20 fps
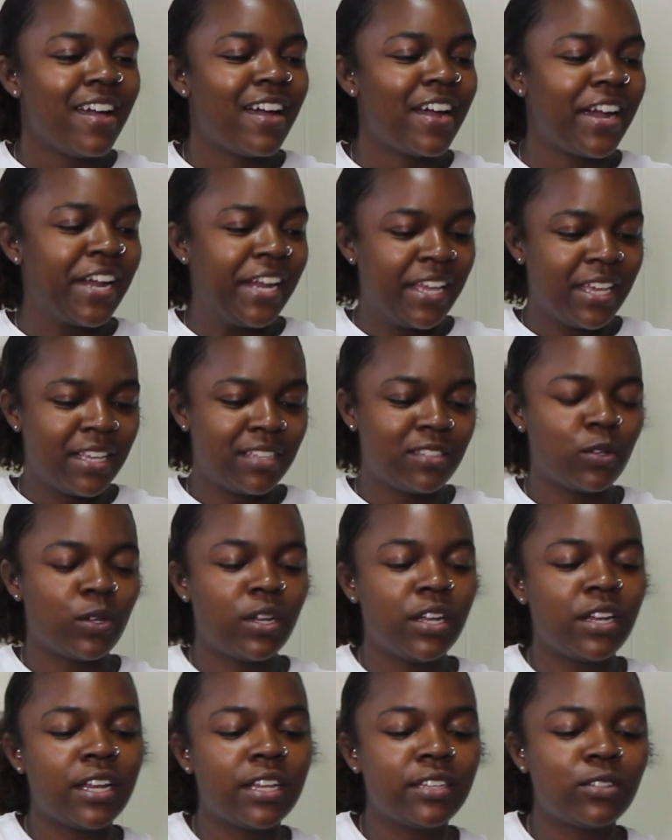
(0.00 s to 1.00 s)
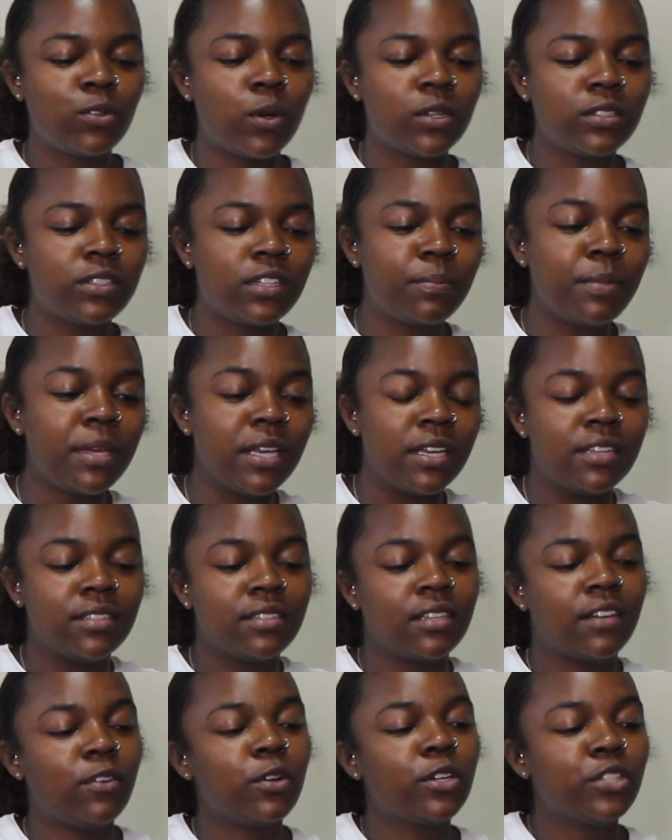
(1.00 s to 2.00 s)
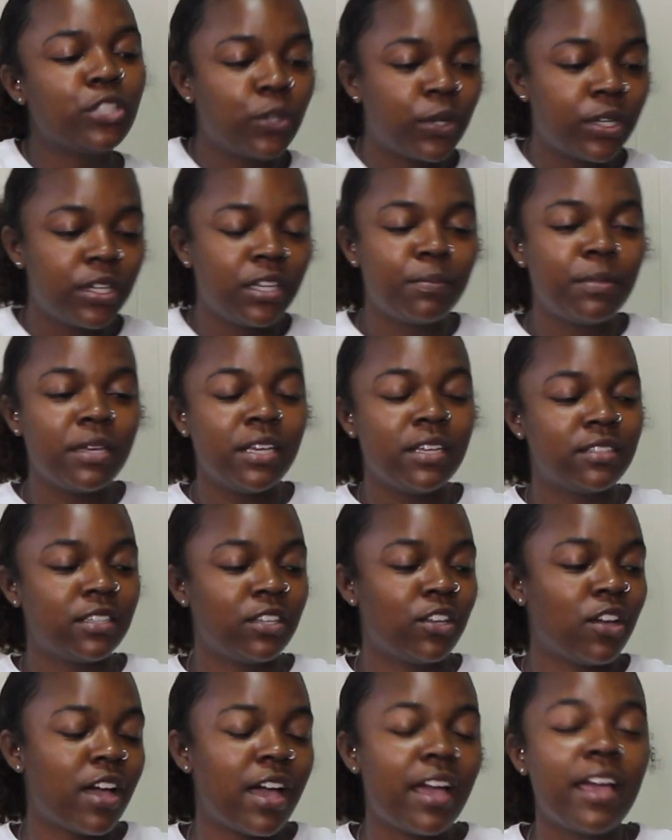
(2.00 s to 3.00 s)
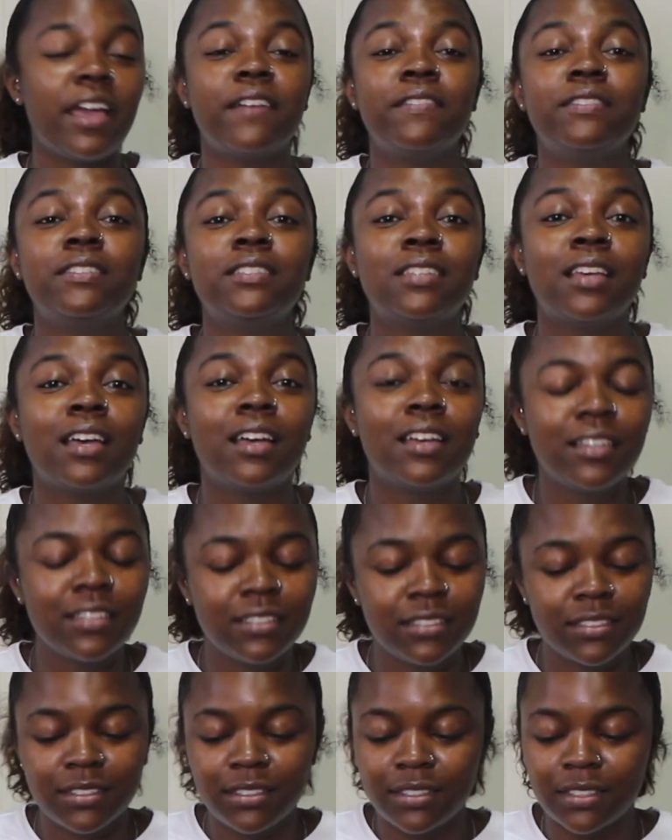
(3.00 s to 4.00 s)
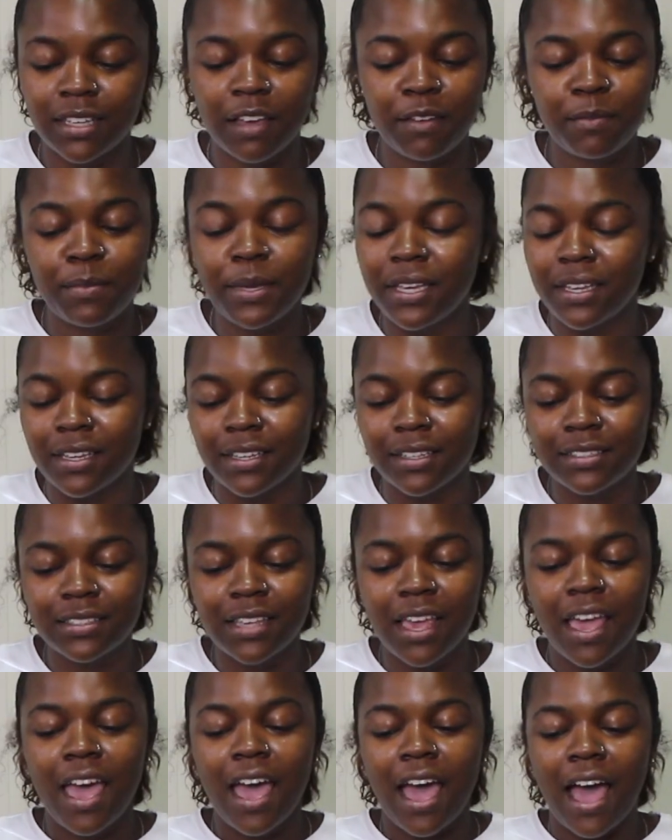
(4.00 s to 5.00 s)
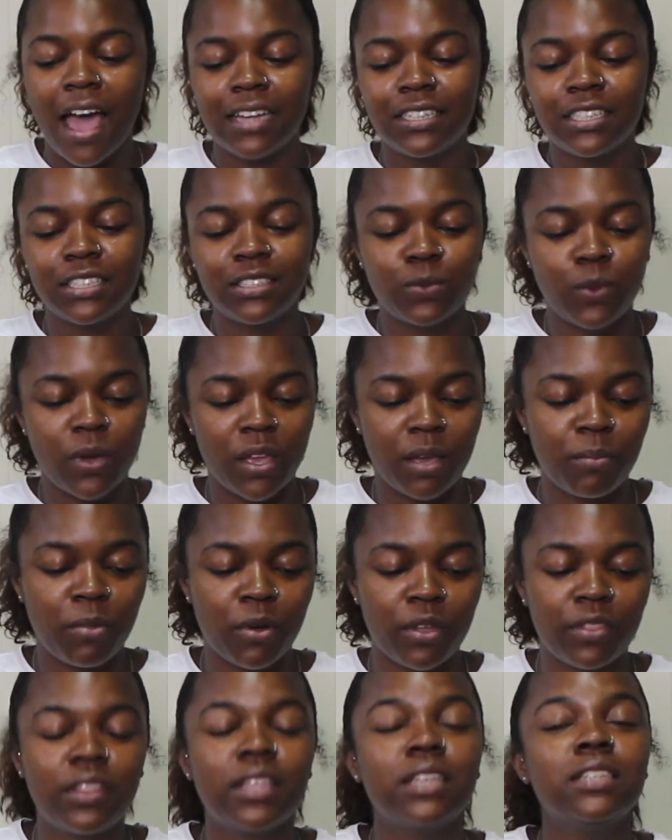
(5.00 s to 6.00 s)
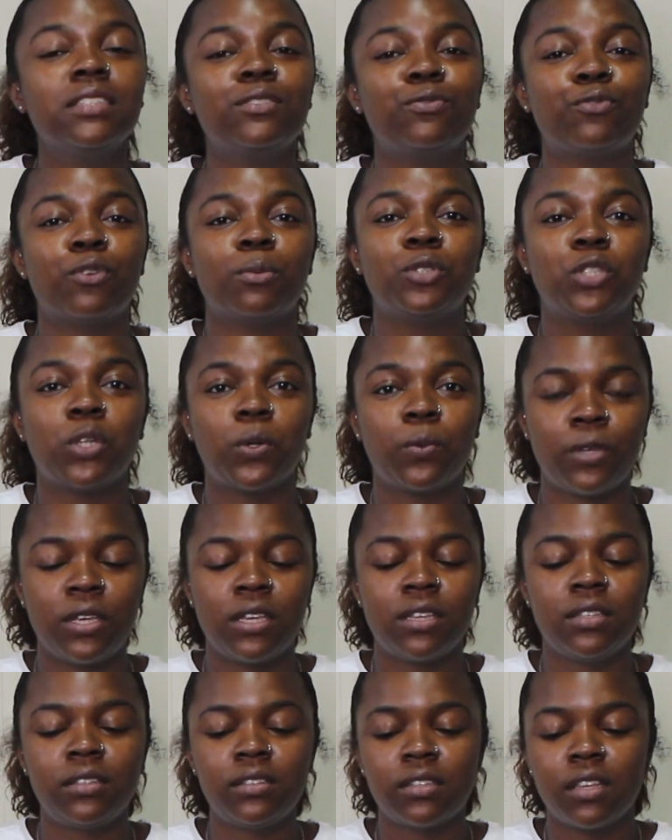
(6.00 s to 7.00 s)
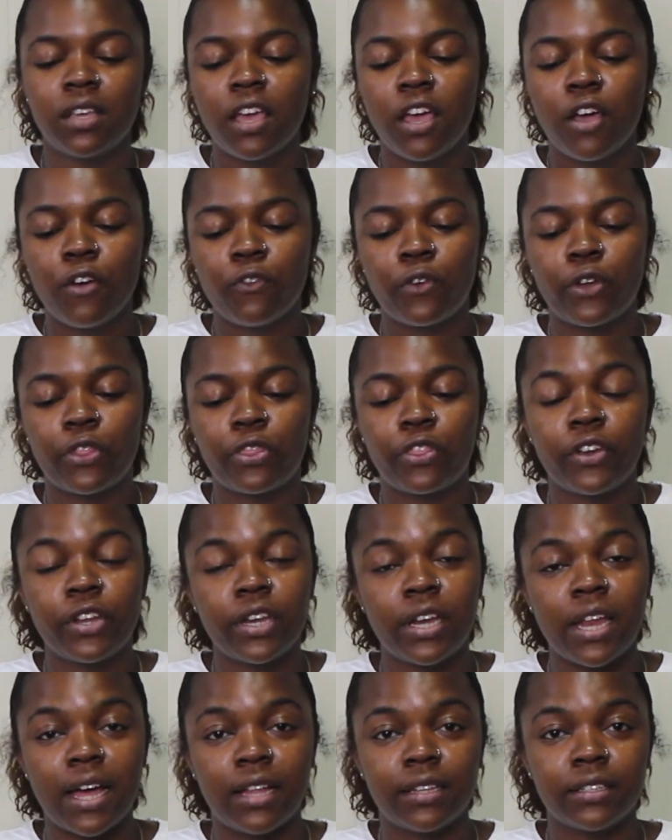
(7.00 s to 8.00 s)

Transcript: Alright, so then let's go into the beads. Of course, you want to need beads. And y'all, I have tons of beads. I just went and bought this from Joann's for $30.